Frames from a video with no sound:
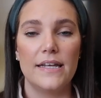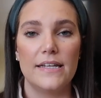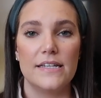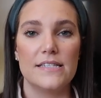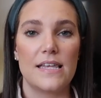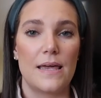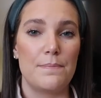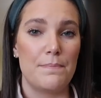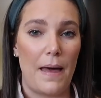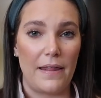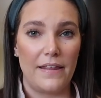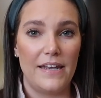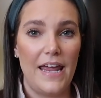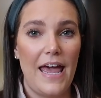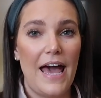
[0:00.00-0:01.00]
It is a
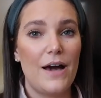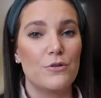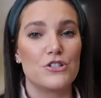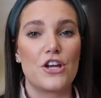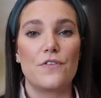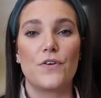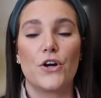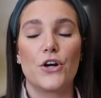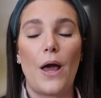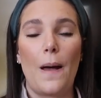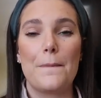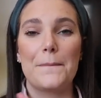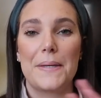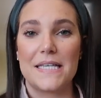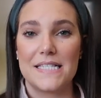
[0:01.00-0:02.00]
melon hat, which I've heard
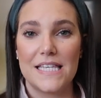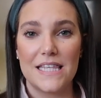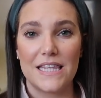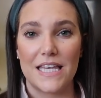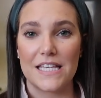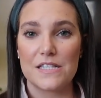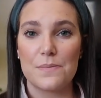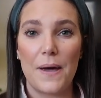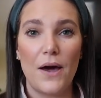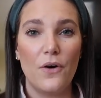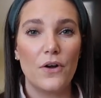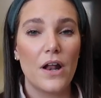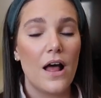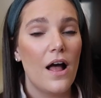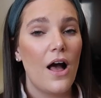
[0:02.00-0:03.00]
amazing things
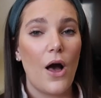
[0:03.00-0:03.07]
about.